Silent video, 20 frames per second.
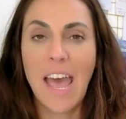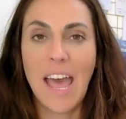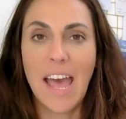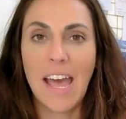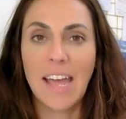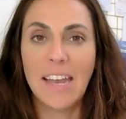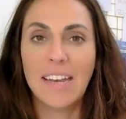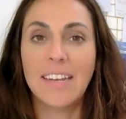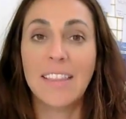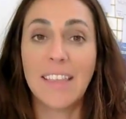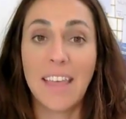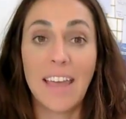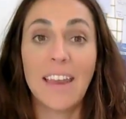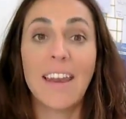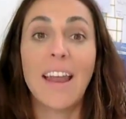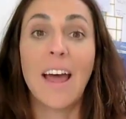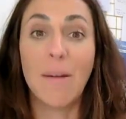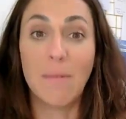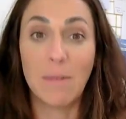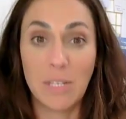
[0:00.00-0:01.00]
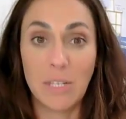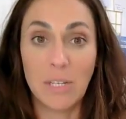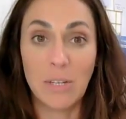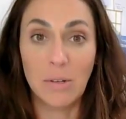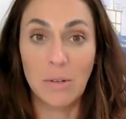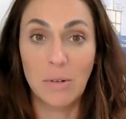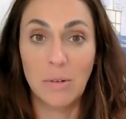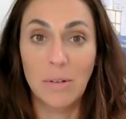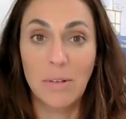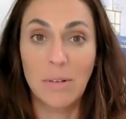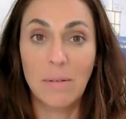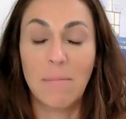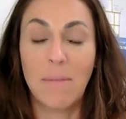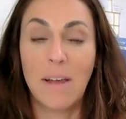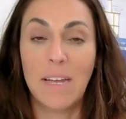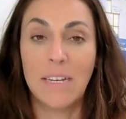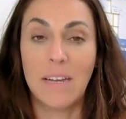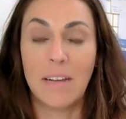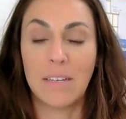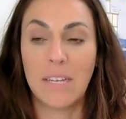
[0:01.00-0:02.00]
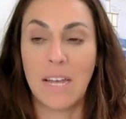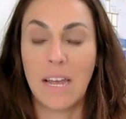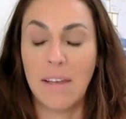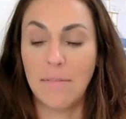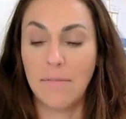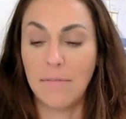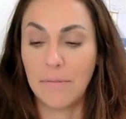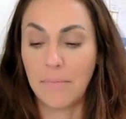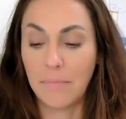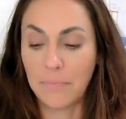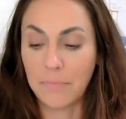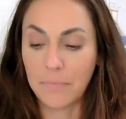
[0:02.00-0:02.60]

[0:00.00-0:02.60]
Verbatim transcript: And then I would do my duck dive.